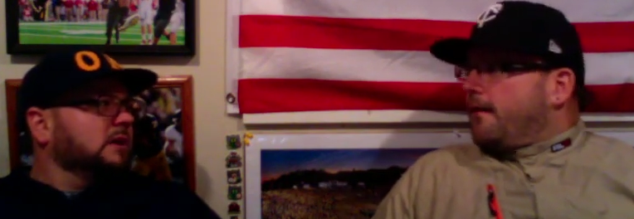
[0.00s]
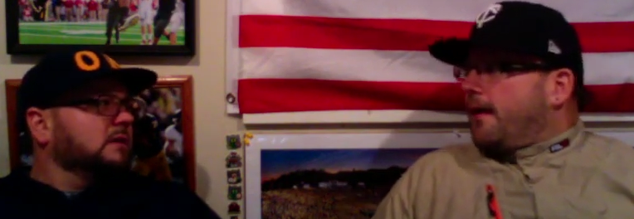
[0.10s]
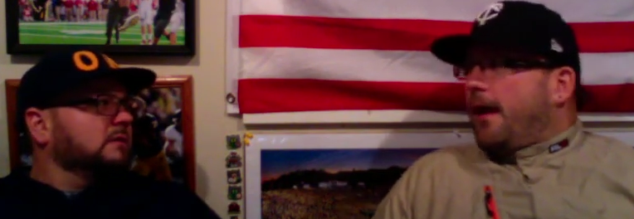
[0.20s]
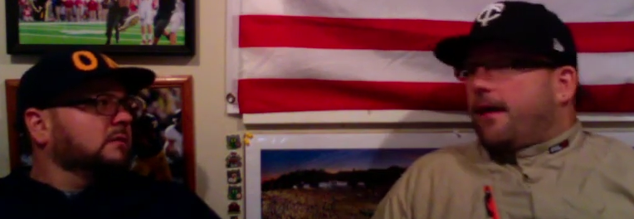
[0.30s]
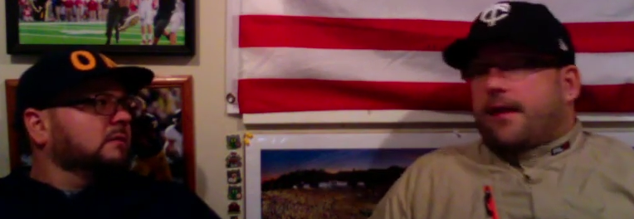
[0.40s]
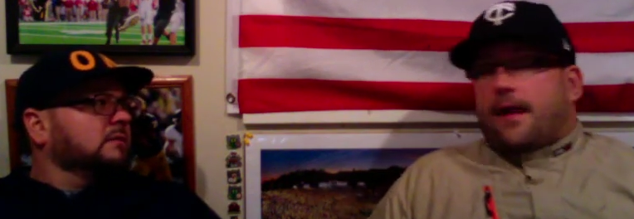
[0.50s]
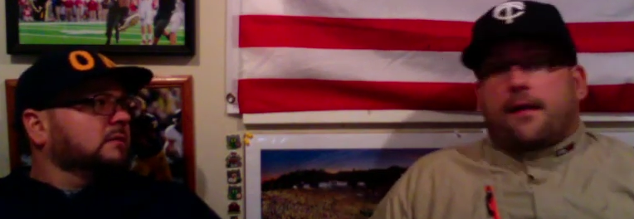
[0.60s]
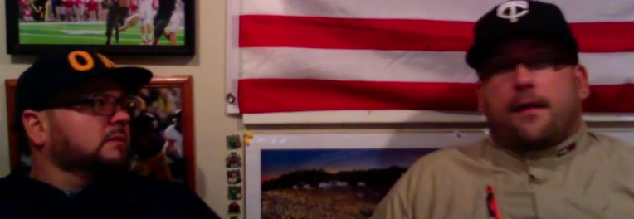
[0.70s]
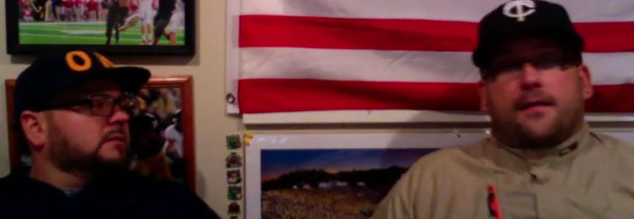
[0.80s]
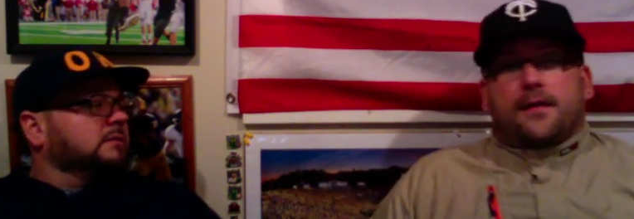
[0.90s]
Speaker 1: Yeah, they had a
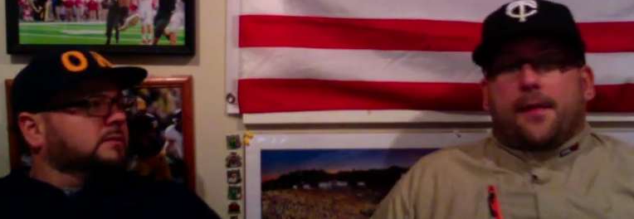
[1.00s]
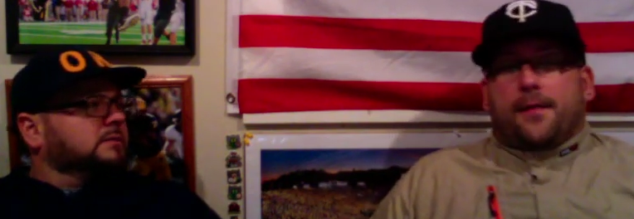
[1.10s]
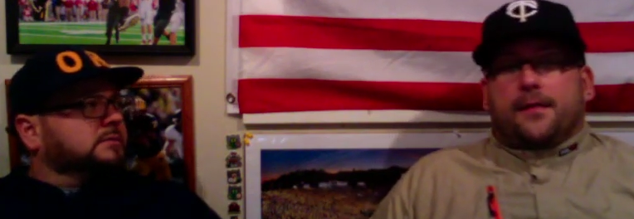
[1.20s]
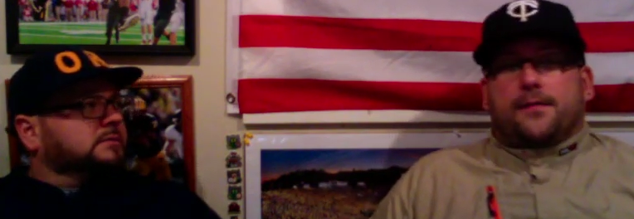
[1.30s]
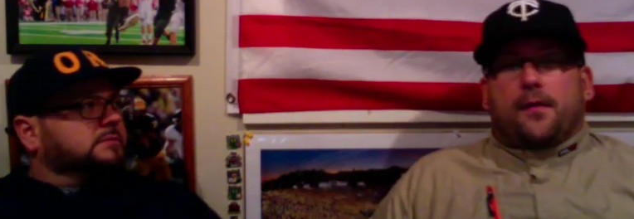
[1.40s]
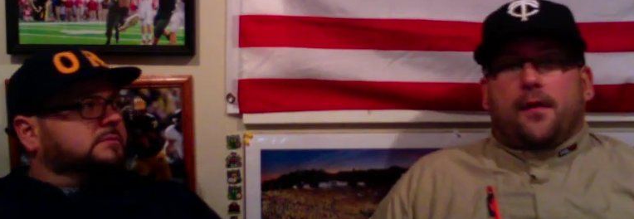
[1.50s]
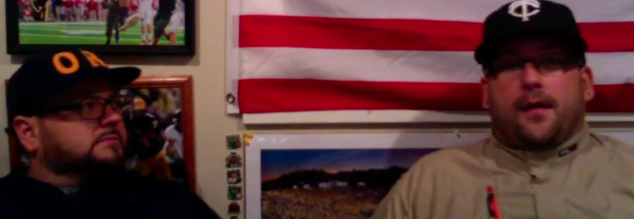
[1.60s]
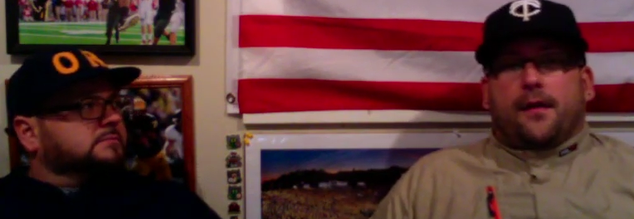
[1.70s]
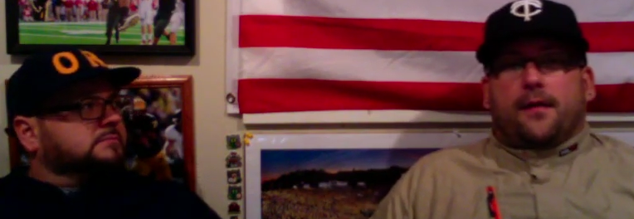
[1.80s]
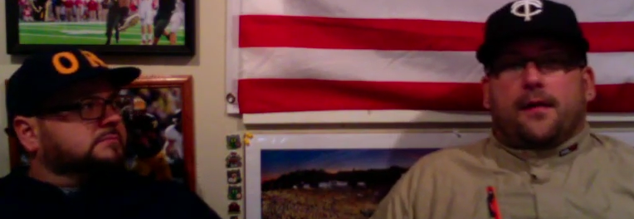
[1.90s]
hard time against Oregon.
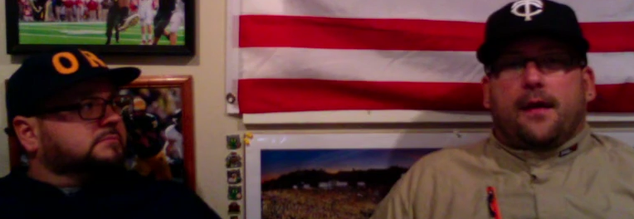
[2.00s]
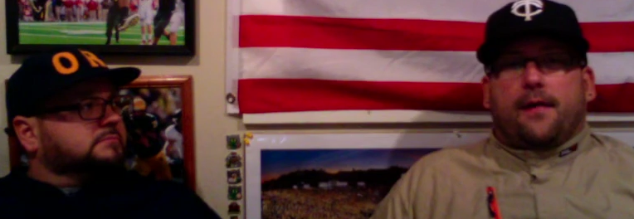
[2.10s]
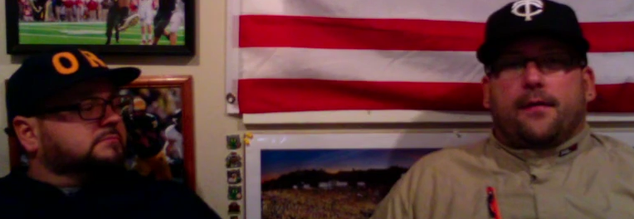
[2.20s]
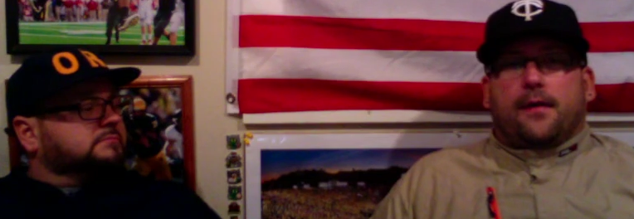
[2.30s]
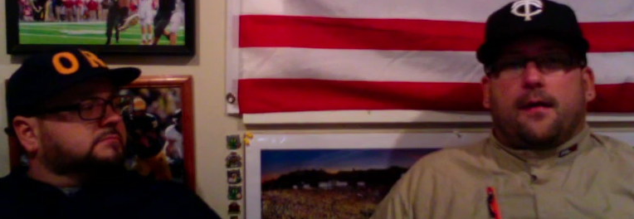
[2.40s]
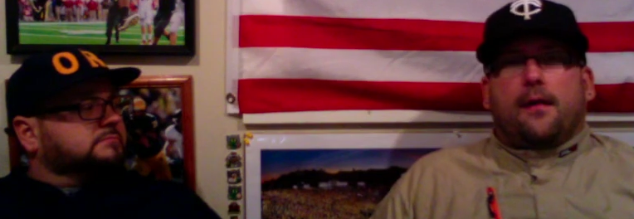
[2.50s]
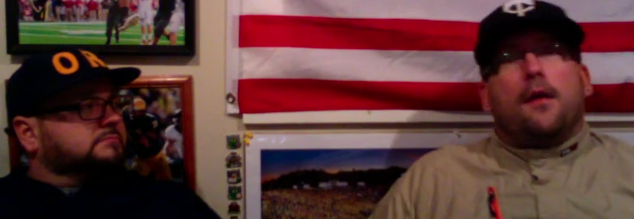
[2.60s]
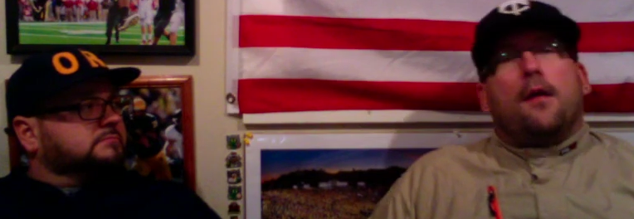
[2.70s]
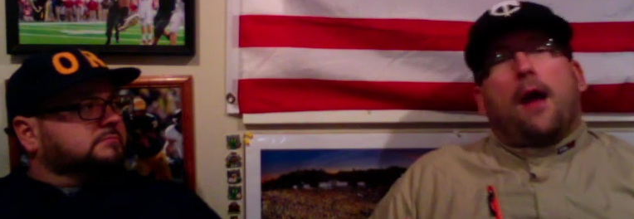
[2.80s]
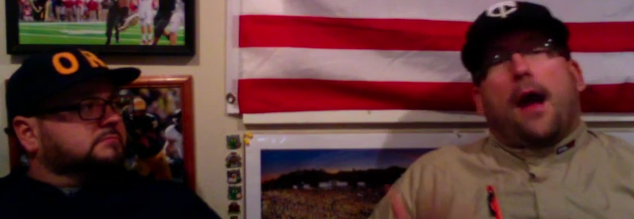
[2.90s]
They're gonna have a
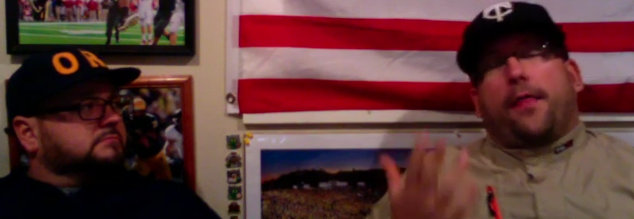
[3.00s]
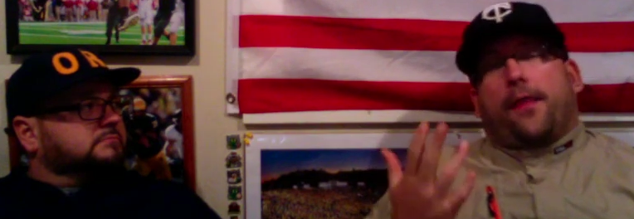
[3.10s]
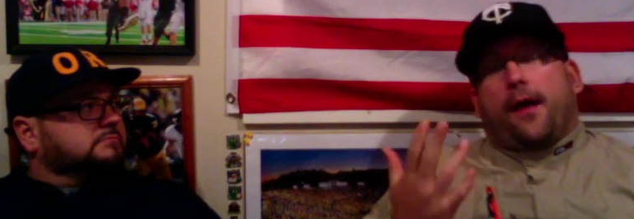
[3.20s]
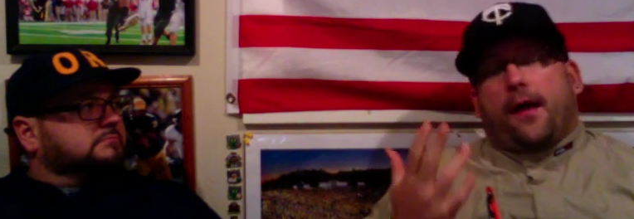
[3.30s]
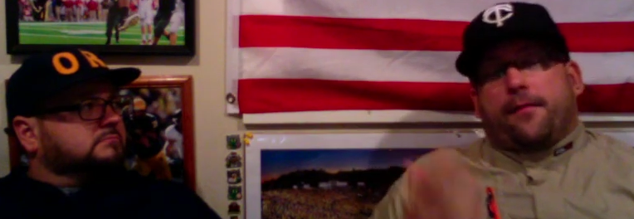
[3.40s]
I thought